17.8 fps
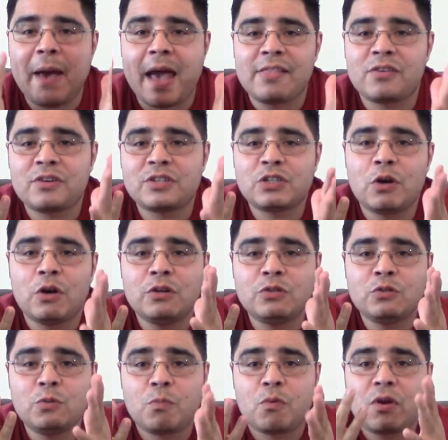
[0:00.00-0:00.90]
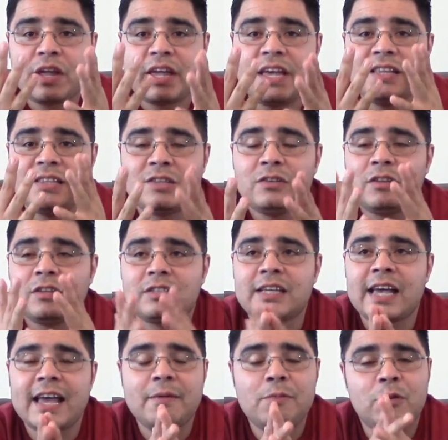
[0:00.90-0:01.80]
Panther is going to bring into the
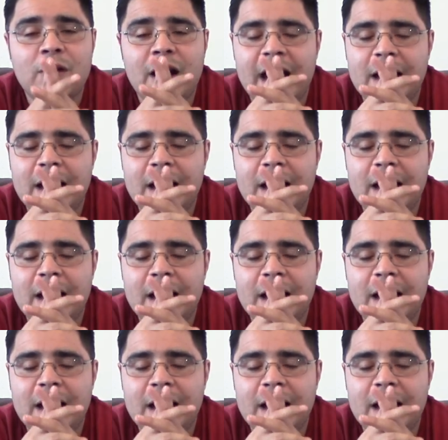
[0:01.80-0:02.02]
table.